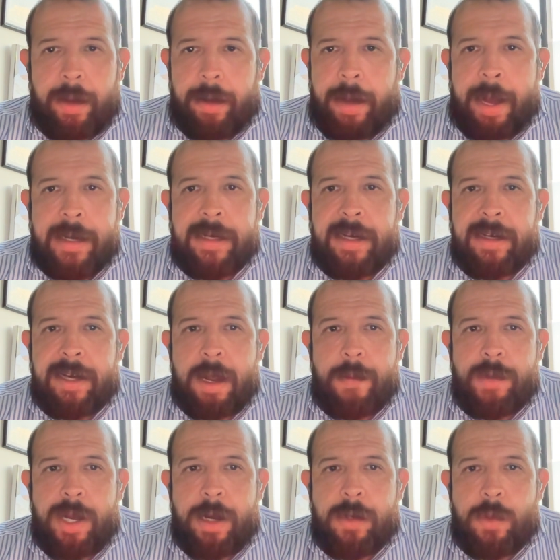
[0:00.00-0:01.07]
19
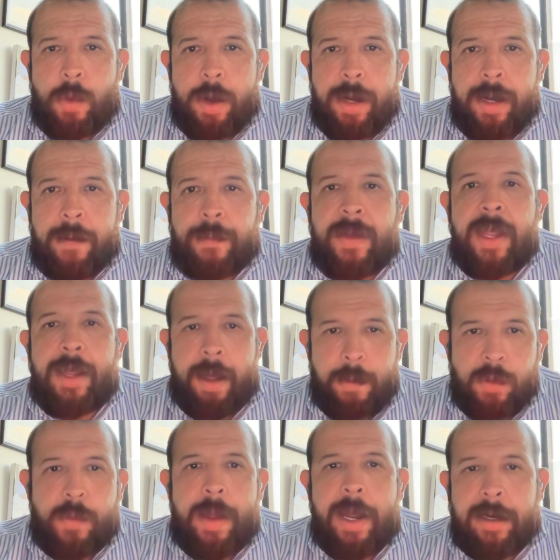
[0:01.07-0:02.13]
times out of 20 it
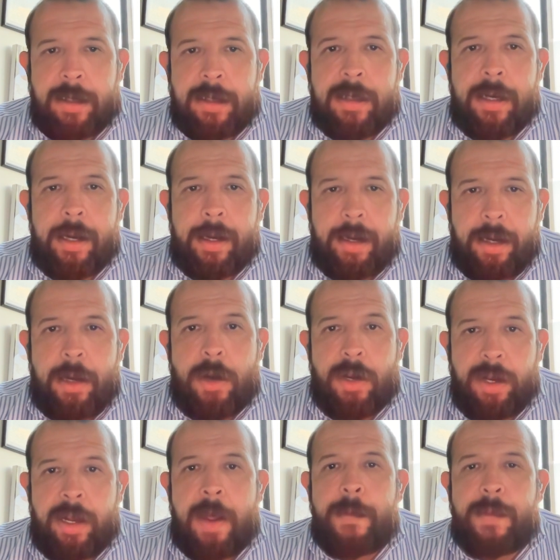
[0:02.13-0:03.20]
comes back to say,
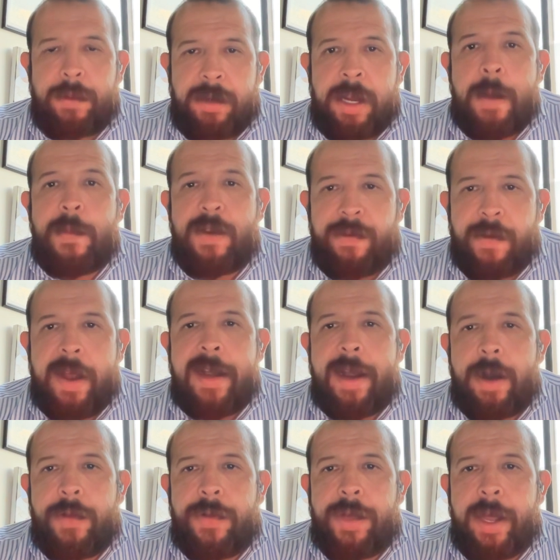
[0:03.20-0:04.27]
you come to find
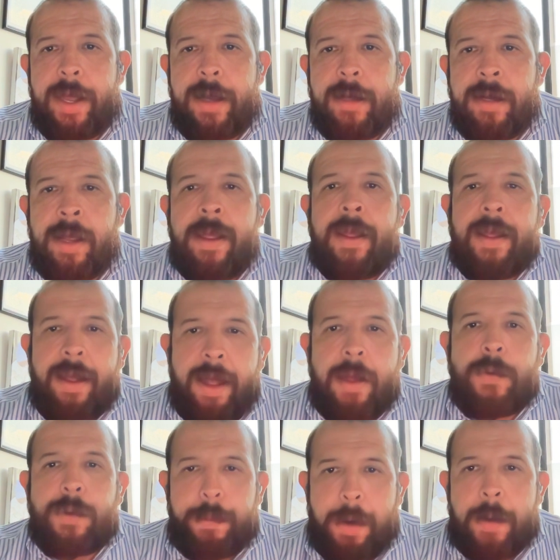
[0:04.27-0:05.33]
out at the end,
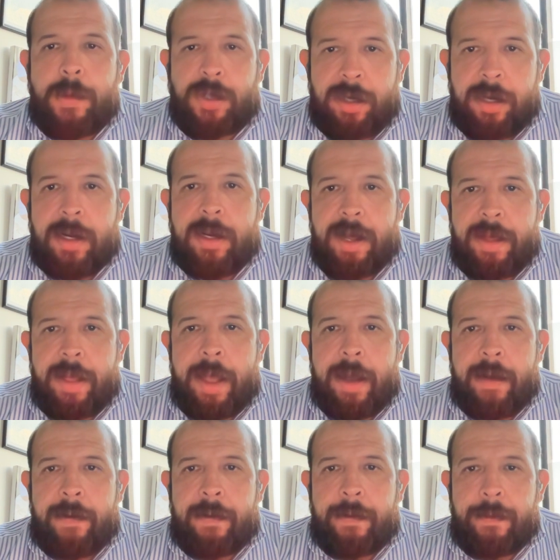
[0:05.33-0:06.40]
we probably shouldn't have done that,